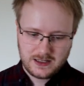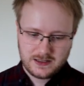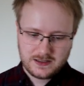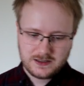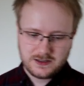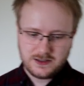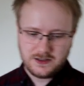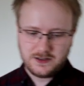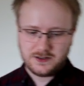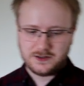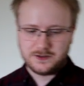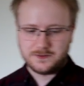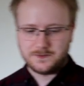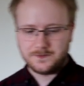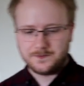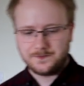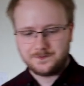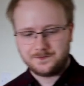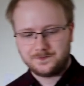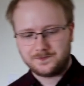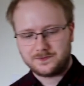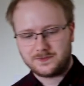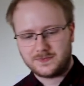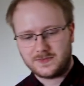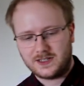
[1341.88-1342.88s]
So,
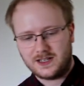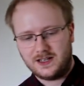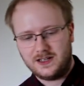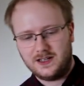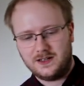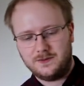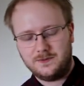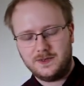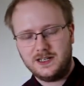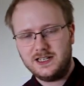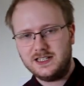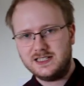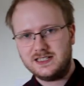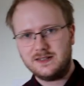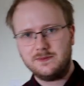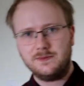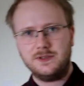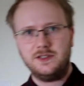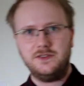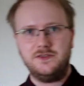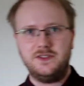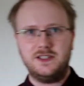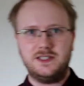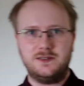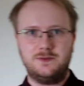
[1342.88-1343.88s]
an
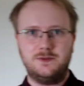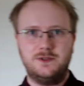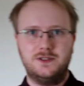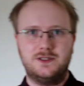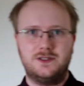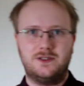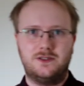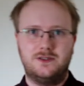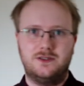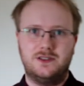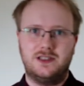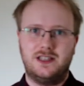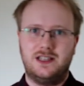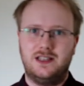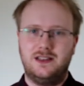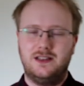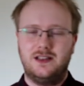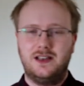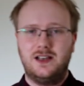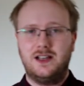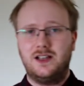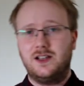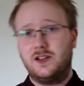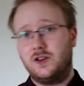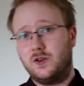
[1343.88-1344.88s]
example of this was on the
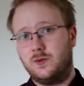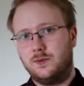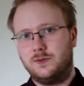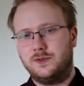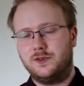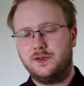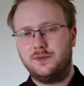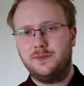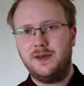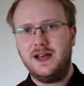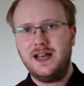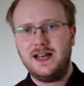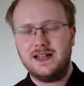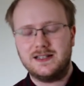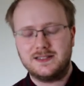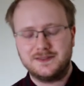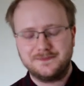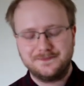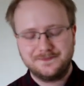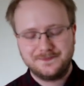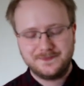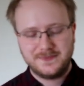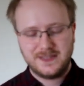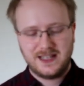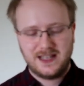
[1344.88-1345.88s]
Commodore PET.
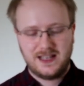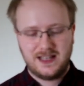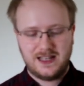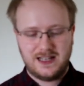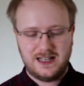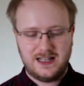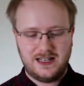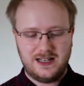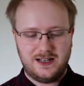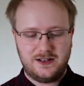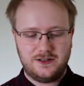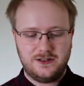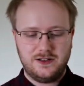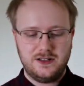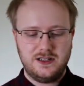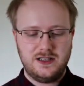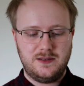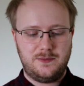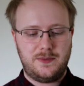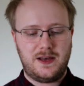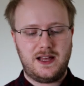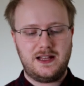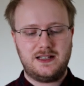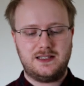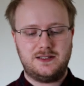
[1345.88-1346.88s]
On
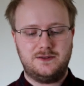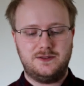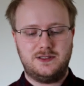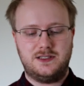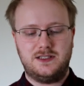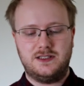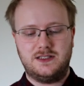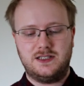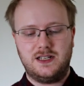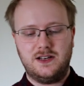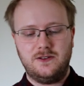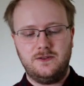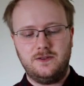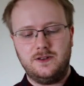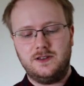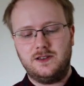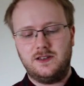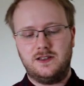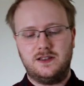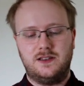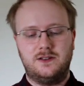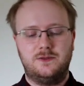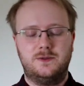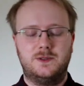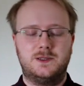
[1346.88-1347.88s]
early PETs it was discovered
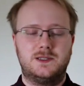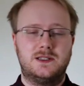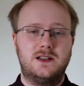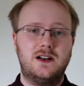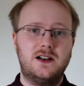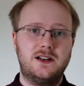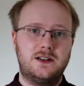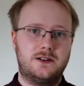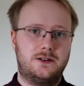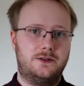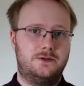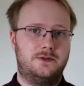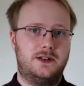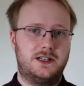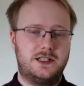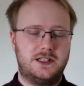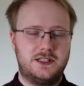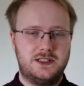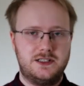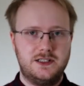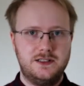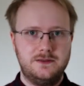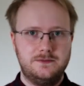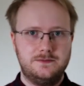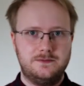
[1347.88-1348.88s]
that there was an I/O
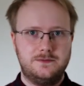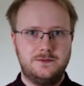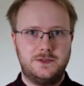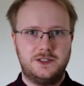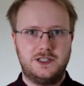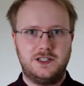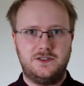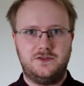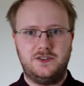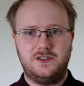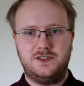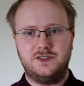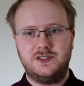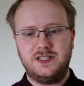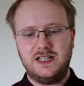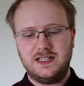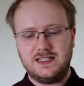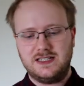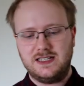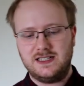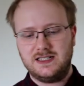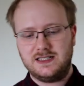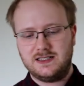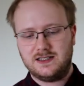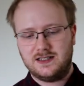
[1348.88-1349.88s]
register, which if you
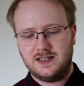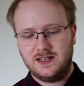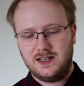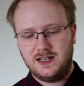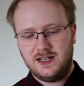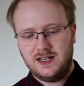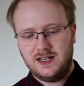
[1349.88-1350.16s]
set it